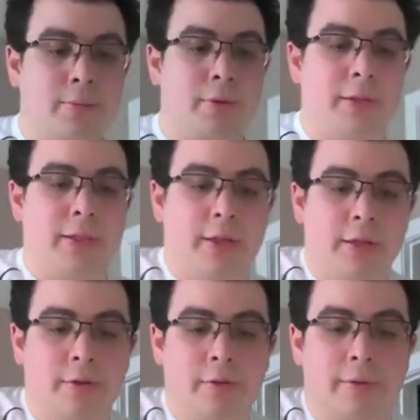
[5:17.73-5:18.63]
put the
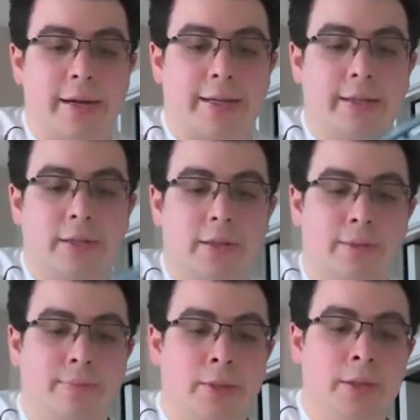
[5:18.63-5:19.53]
other racket on
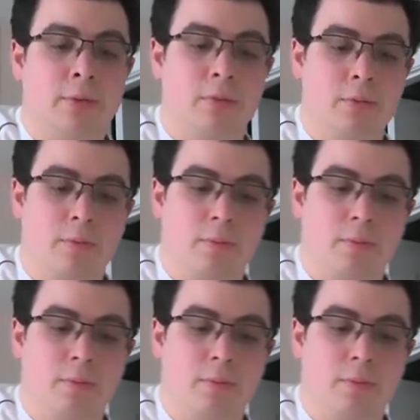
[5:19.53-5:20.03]
the ball,